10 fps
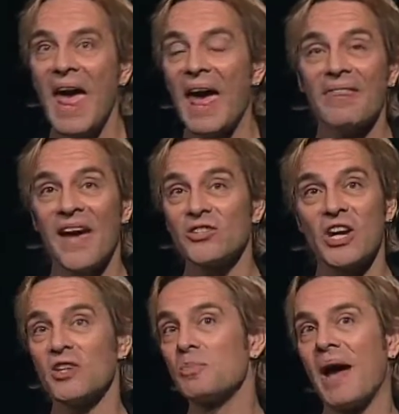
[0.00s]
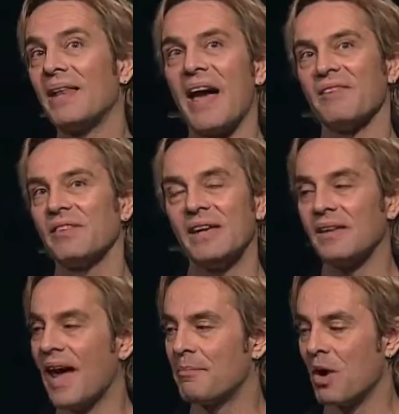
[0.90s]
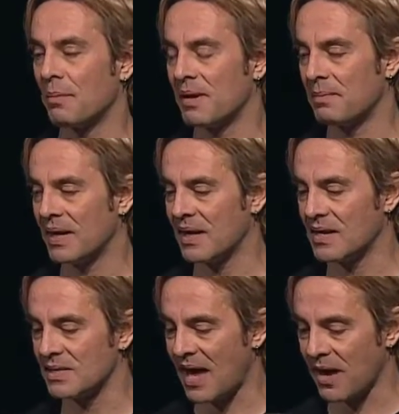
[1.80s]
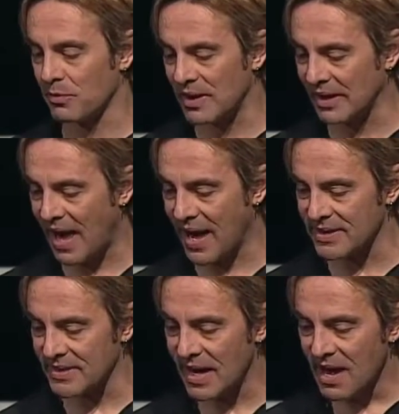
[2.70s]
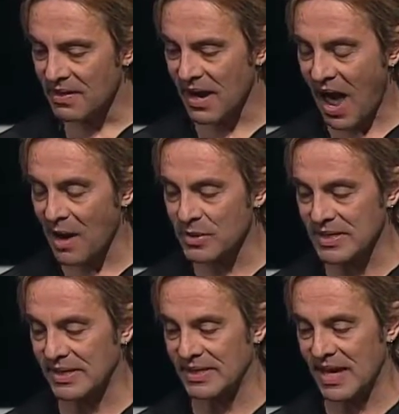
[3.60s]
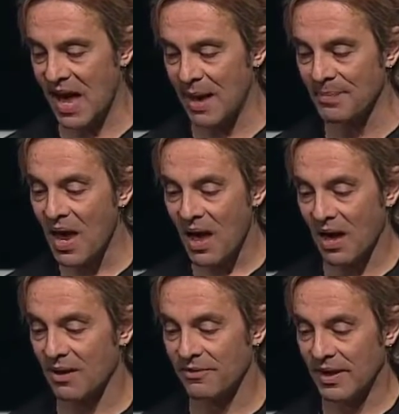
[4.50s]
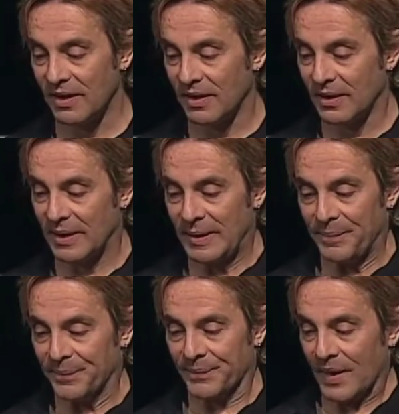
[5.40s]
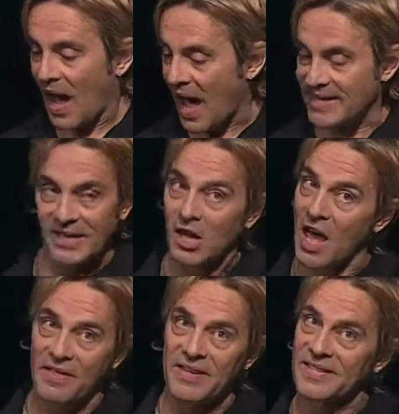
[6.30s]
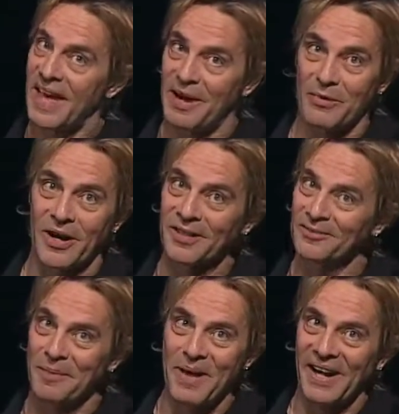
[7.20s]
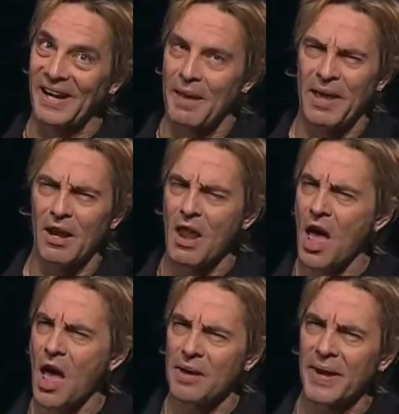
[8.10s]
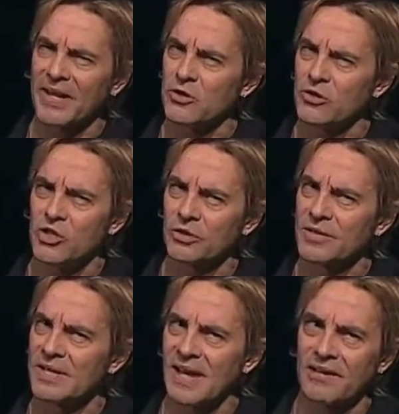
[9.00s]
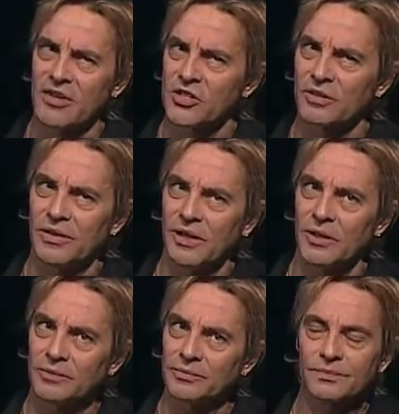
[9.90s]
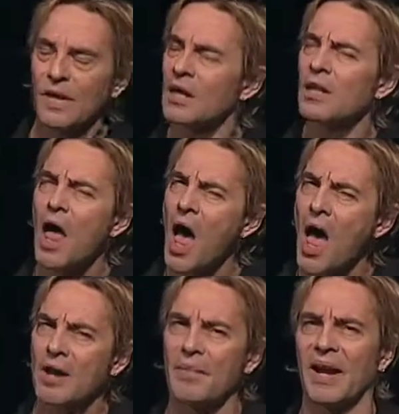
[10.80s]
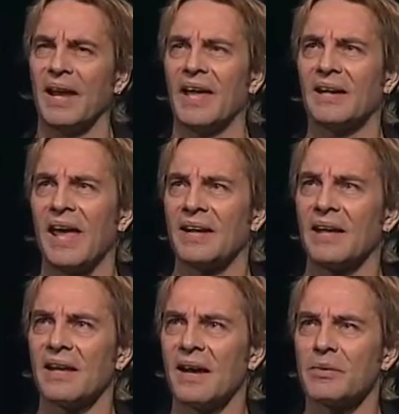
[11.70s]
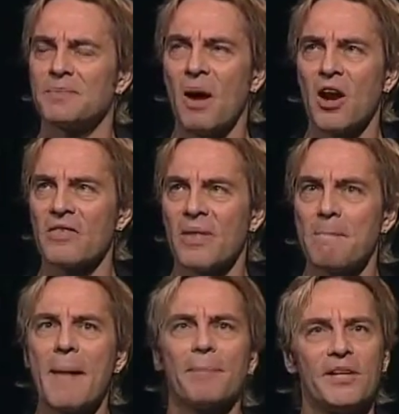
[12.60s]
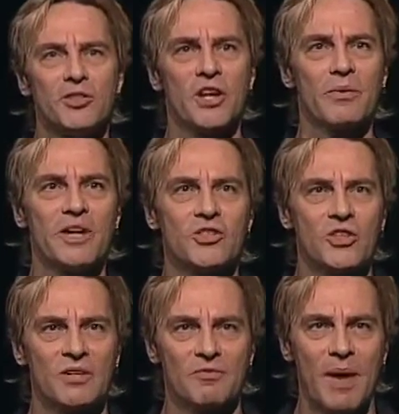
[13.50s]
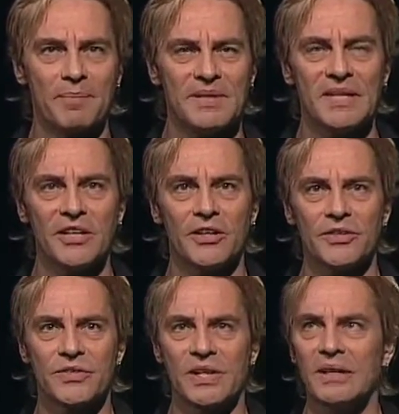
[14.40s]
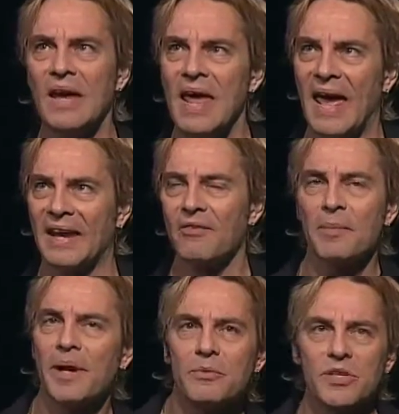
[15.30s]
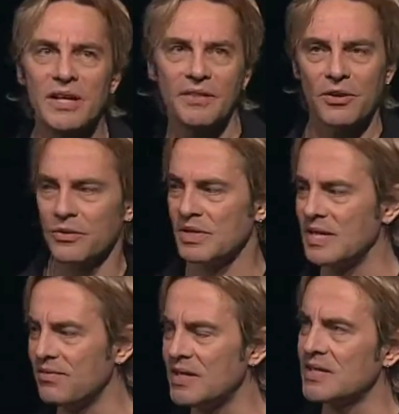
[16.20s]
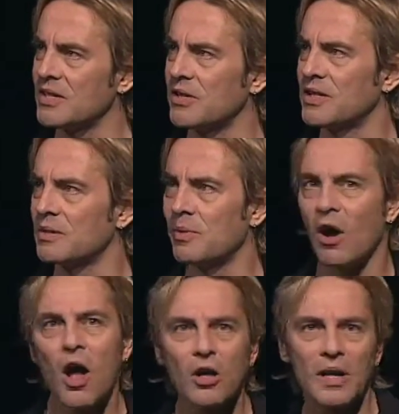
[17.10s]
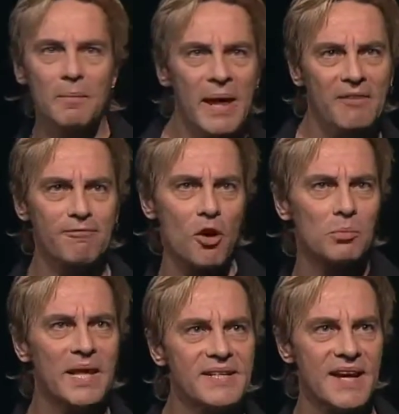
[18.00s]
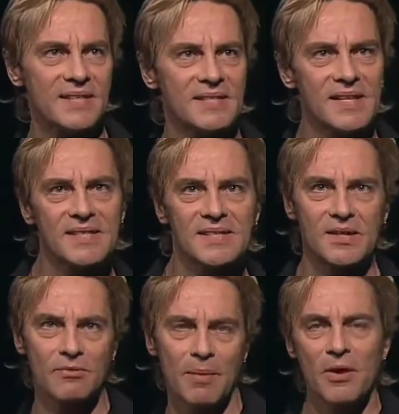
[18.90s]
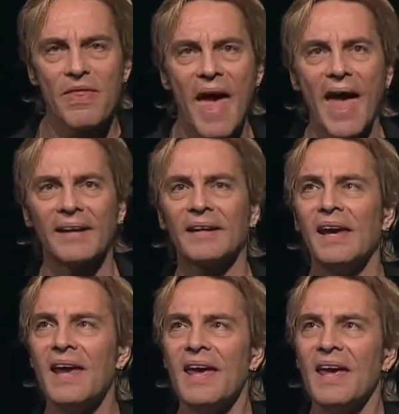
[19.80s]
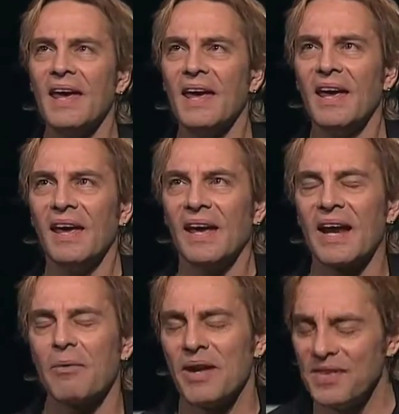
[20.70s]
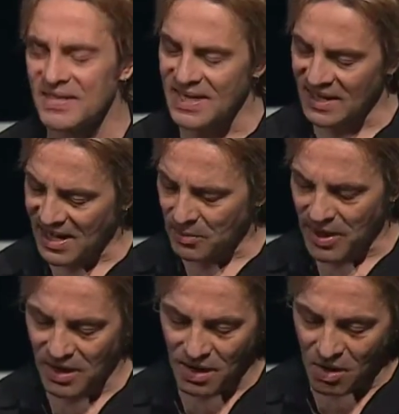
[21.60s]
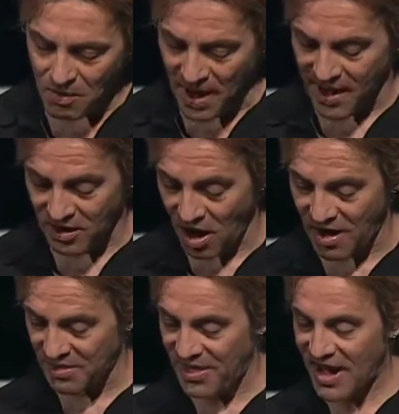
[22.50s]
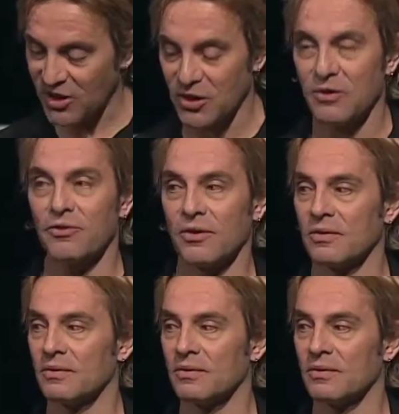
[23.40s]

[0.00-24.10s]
And that changed my life in that moment, because I realized that I was in a time of, I did a lot of this kind of work for money. I made a lot of money doing children's television, you know. A lot of money, and I was part of the Muppet generation of puppeteers, and everybody was gonna get their own TV series, and we were all gonna make foam latex this and rubber that. And I read this thing and I went, oh my God, thank you for